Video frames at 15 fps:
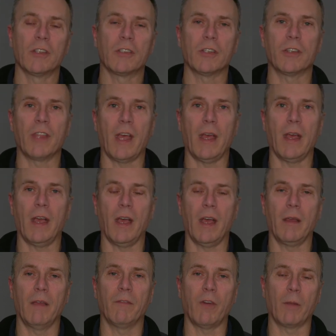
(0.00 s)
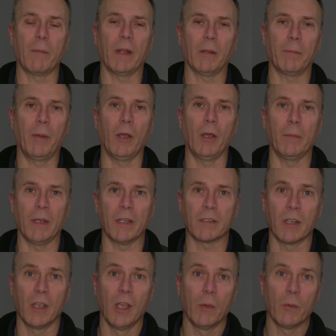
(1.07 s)
to their environmental
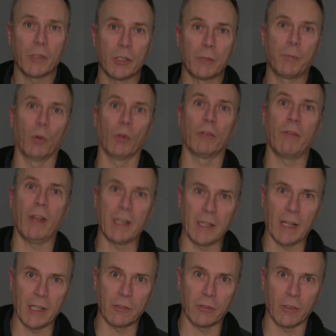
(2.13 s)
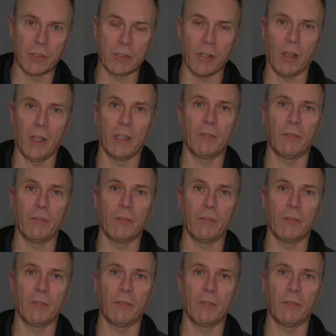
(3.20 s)
permits, which has brought the regulator on site.